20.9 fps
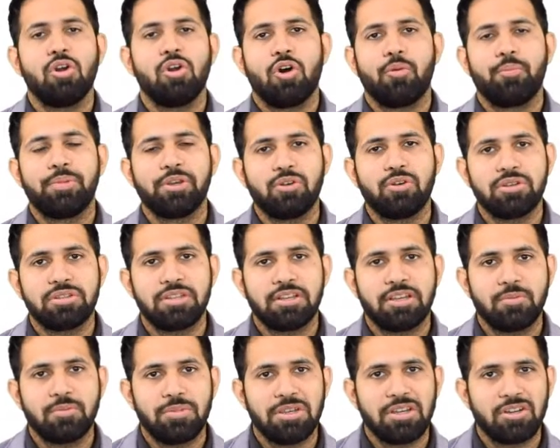or because they
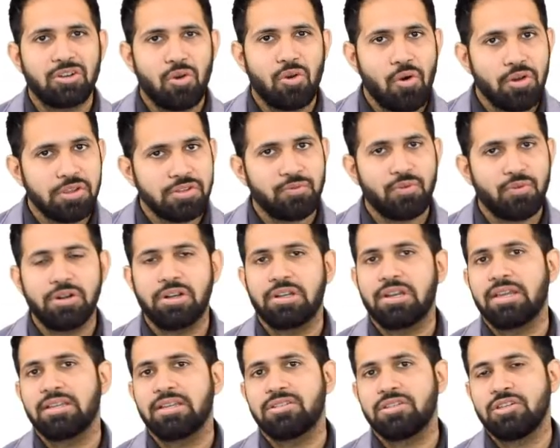can be a cause for
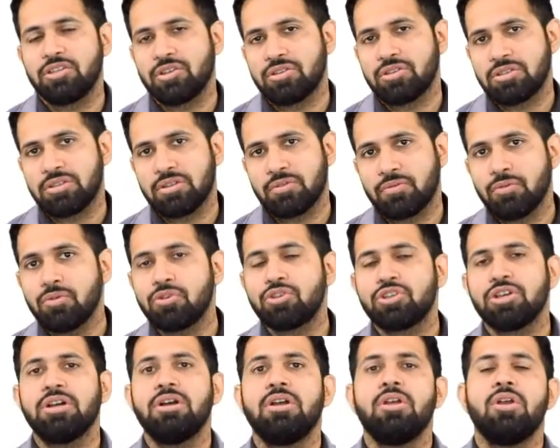underlying seizures in the
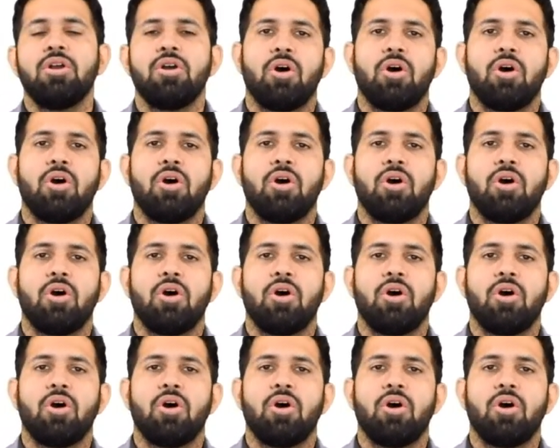future,